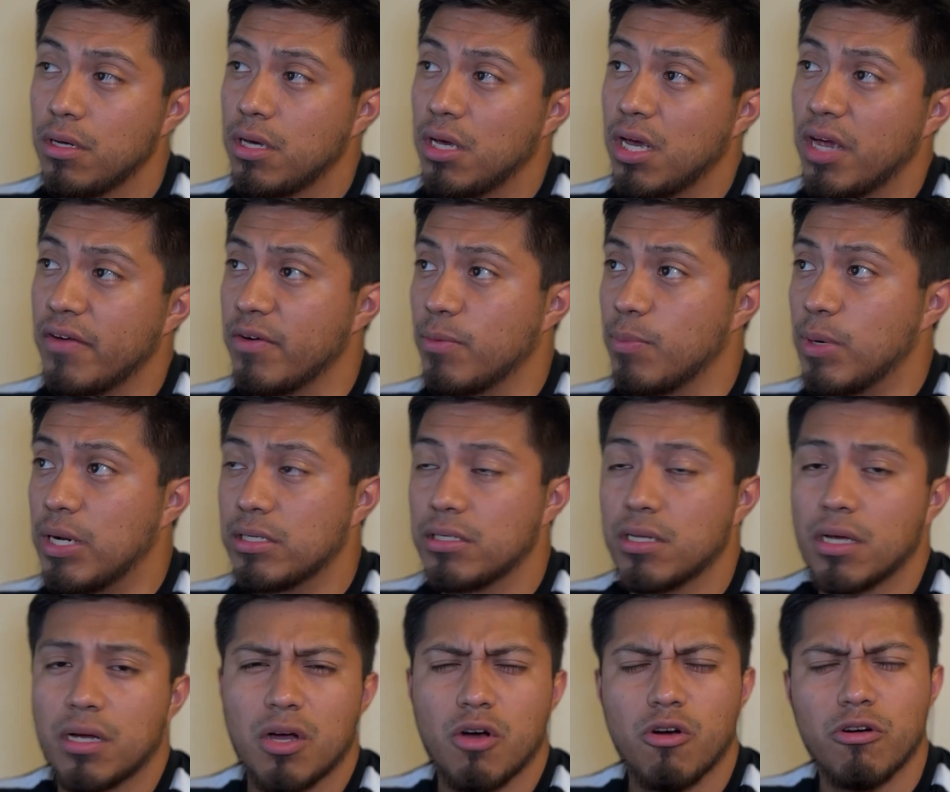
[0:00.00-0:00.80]
Everybody's
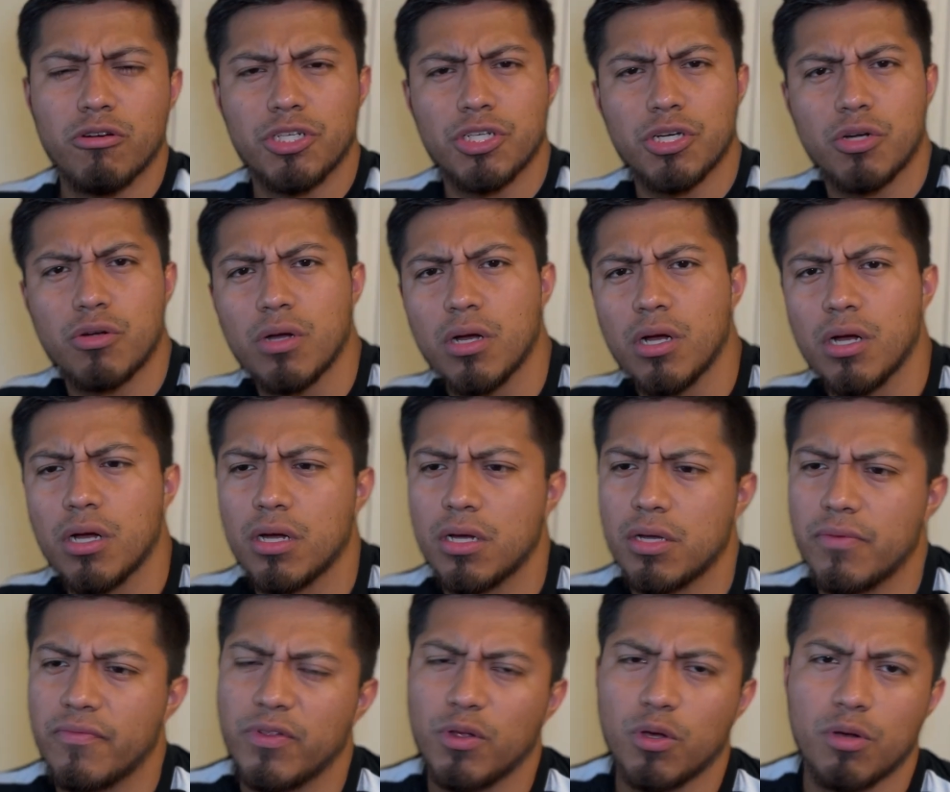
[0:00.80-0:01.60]
like, oh,
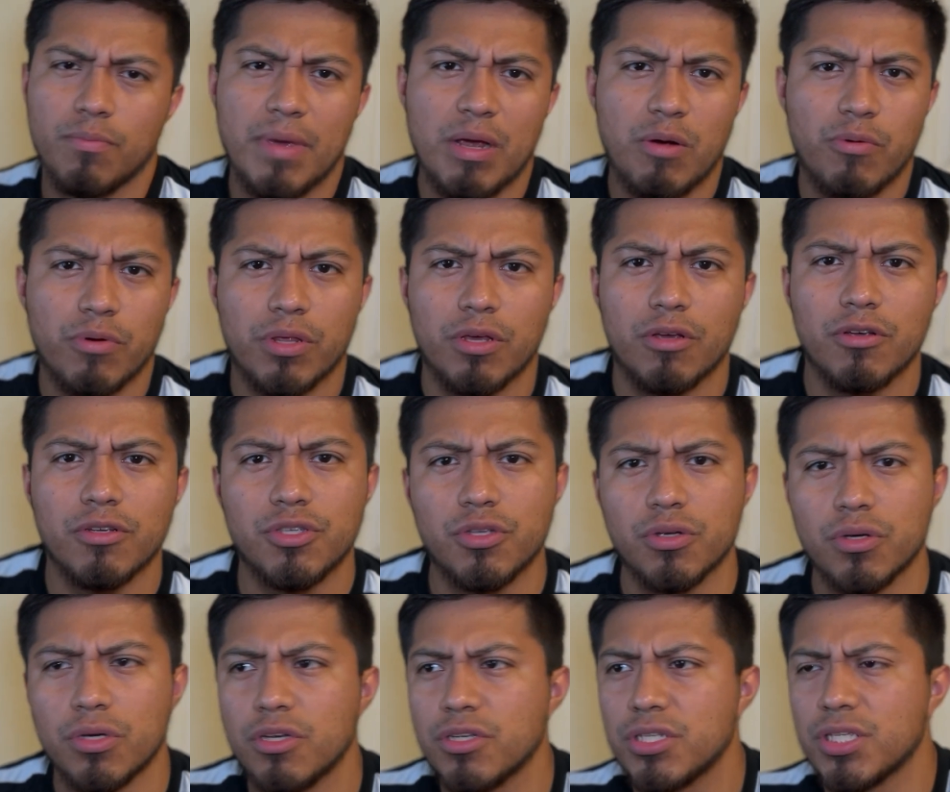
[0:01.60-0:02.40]
Floyd Mayweather used
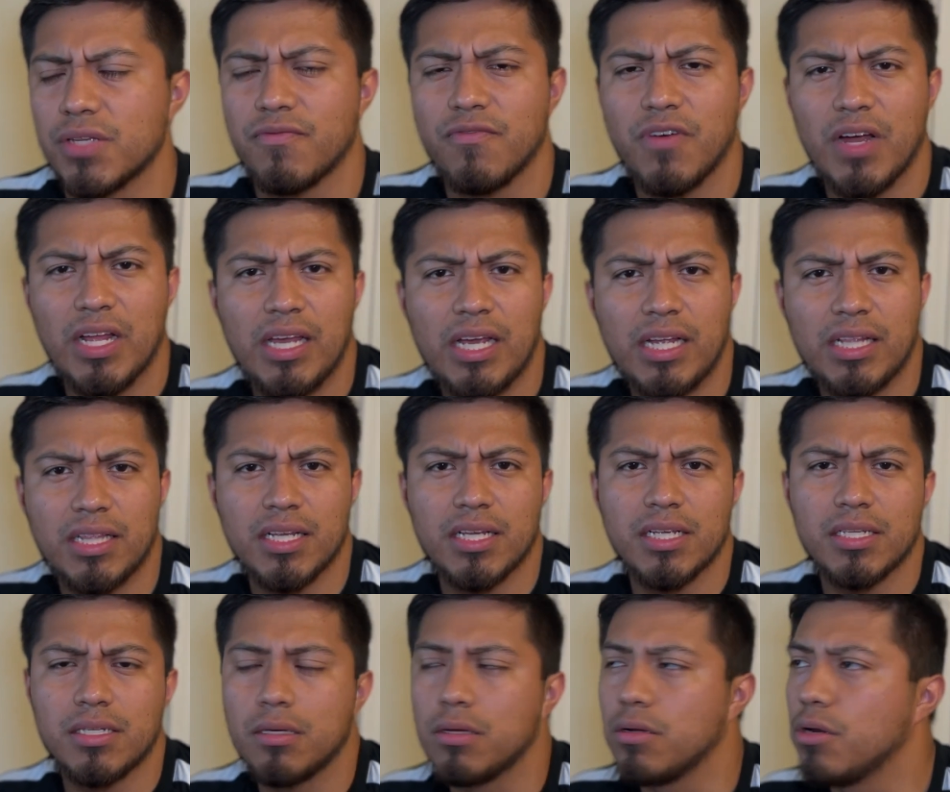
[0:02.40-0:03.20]
to fight like
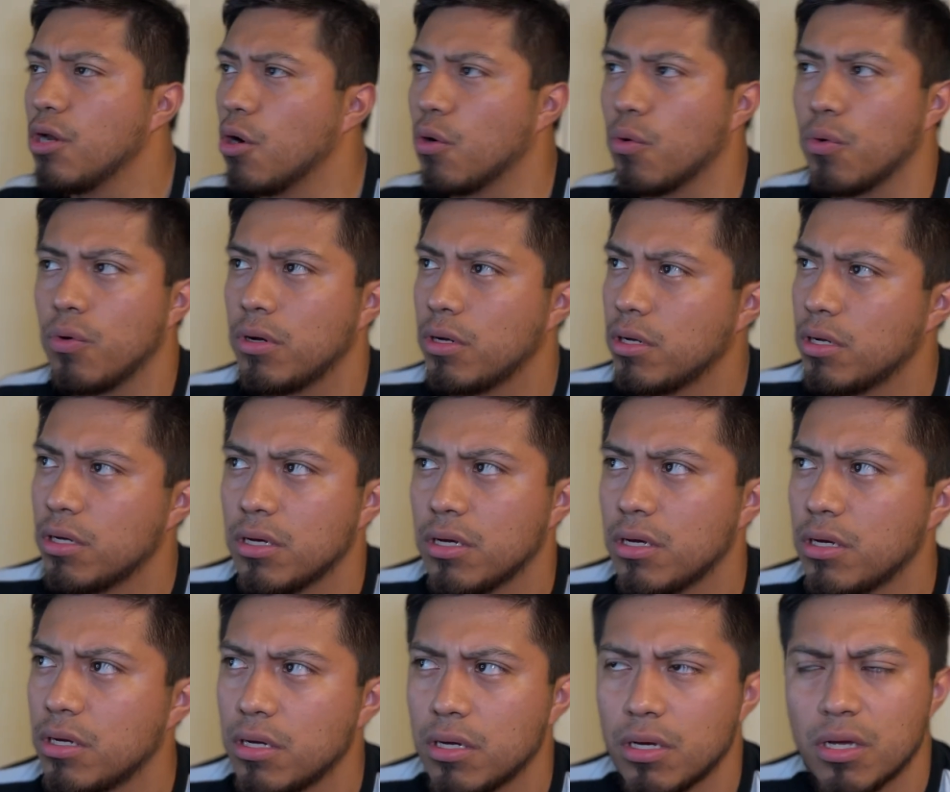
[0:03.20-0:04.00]
this. No,
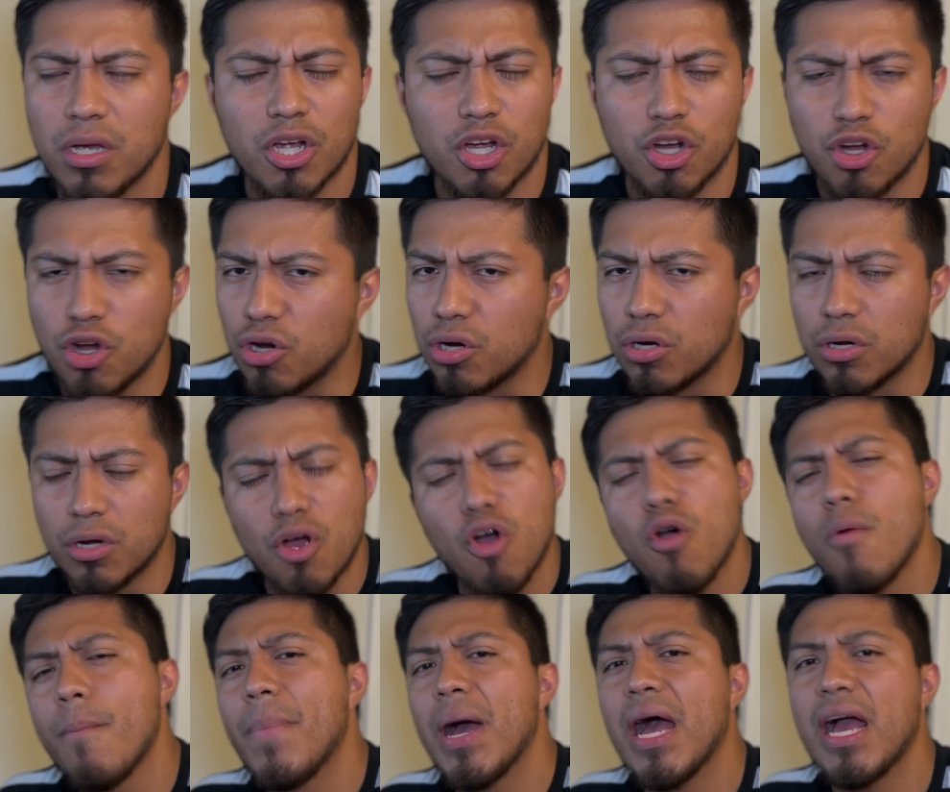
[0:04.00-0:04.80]

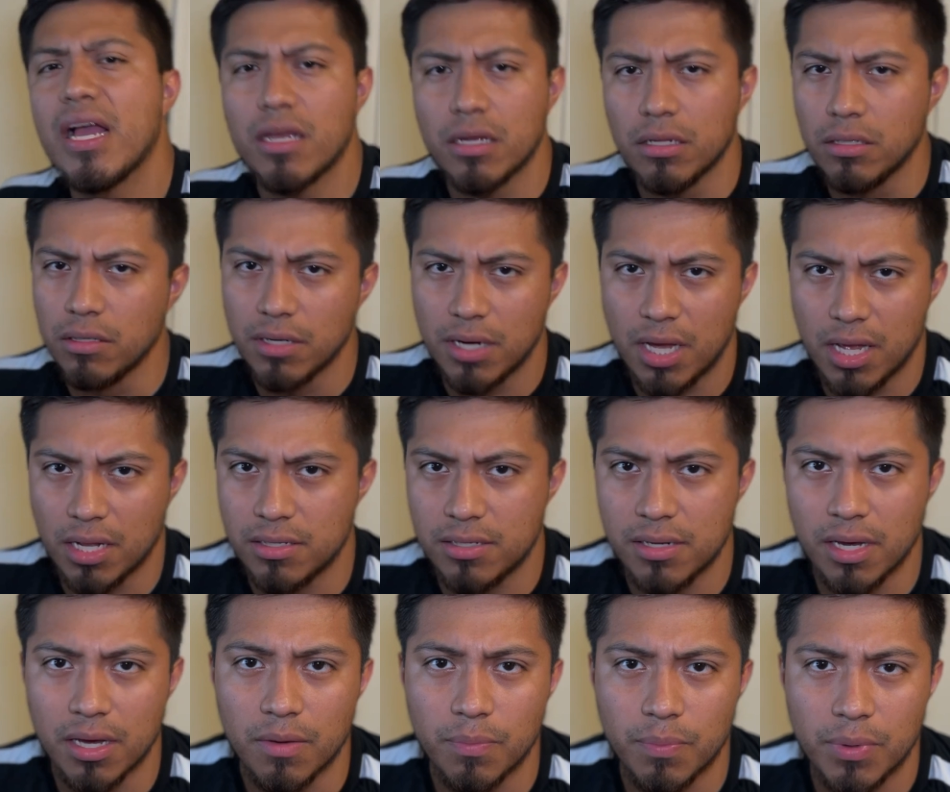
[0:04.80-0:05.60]
go back and look at
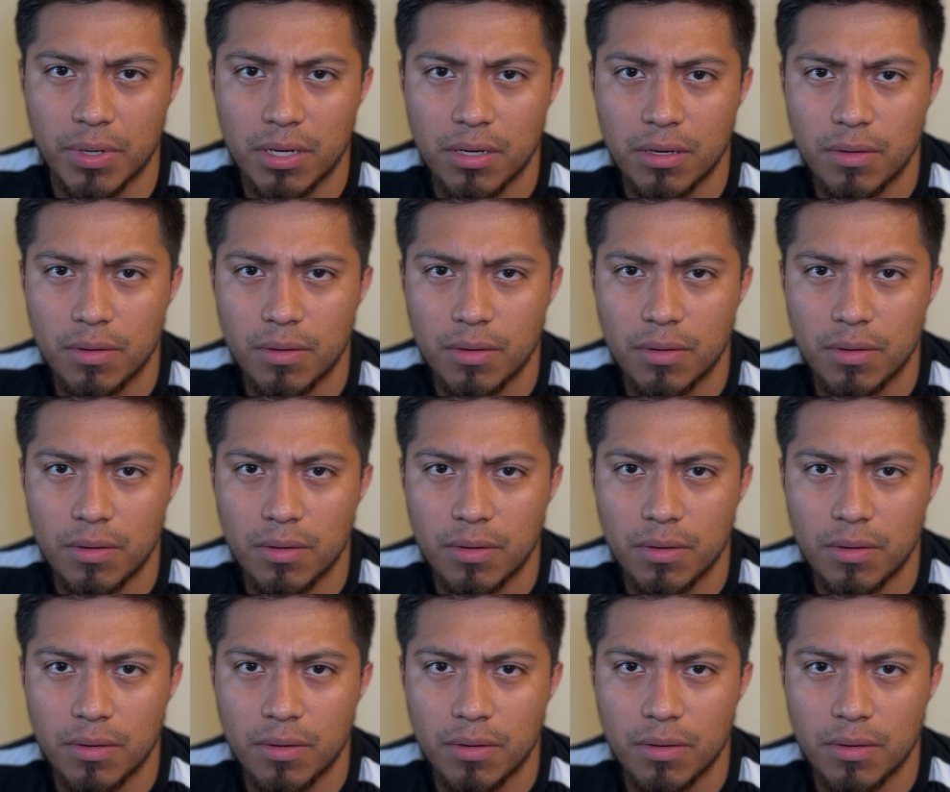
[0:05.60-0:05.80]
tape.